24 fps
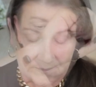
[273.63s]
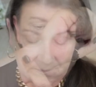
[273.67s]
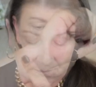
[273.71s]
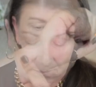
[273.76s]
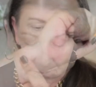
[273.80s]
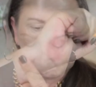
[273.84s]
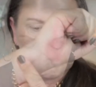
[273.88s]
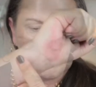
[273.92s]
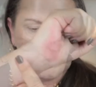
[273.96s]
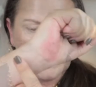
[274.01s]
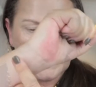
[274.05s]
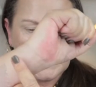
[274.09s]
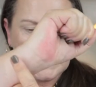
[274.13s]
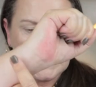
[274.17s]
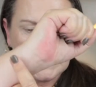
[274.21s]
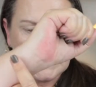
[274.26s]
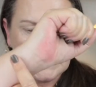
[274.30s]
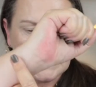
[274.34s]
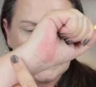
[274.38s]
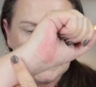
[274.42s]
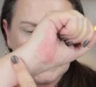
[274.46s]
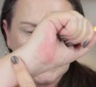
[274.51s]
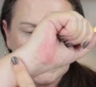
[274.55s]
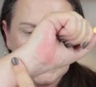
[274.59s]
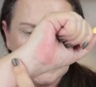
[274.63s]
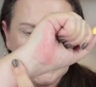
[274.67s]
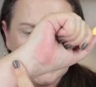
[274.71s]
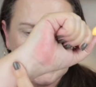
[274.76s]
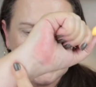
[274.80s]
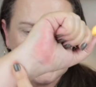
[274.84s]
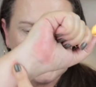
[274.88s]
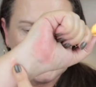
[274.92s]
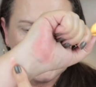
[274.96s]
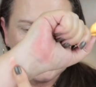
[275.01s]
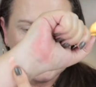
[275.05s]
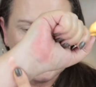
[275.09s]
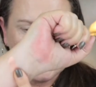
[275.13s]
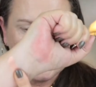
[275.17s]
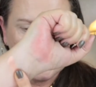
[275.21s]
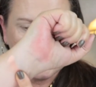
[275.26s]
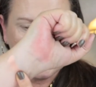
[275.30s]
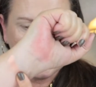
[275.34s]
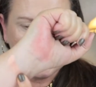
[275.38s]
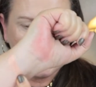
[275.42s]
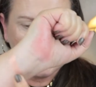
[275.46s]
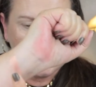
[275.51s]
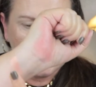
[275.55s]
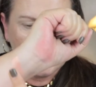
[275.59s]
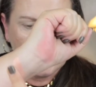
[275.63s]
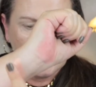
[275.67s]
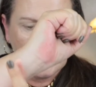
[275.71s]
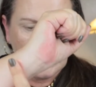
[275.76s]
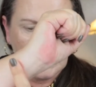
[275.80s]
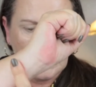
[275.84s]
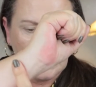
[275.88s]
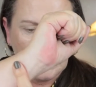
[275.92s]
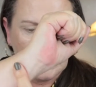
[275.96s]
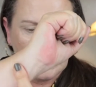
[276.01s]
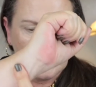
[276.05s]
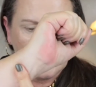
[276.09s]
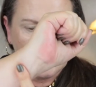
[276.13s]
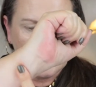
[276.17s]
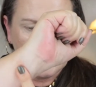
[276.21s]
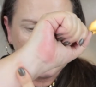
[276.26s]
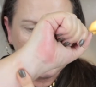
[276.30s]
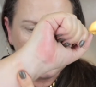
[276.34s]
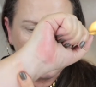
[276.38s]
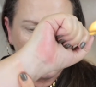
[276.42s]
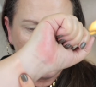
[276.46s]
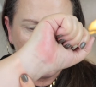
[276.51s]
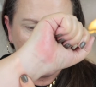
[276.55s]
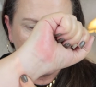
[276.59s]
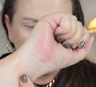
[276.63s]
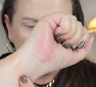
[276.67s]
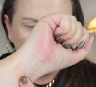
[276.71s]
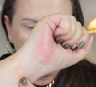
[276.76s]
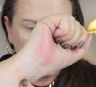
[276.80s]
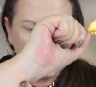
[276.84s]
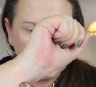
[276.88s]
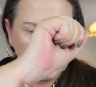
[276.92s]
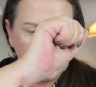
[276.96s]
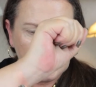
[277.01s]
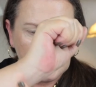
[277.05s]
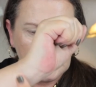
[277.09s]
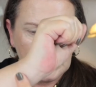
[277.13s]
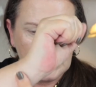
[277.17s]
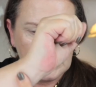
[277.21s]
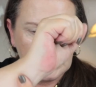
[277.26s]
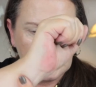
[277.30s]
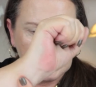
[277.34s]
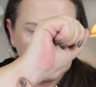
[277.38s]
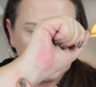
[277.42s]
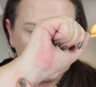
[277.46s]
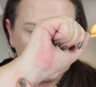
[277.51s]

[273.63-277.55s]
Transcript: So this is the top shade,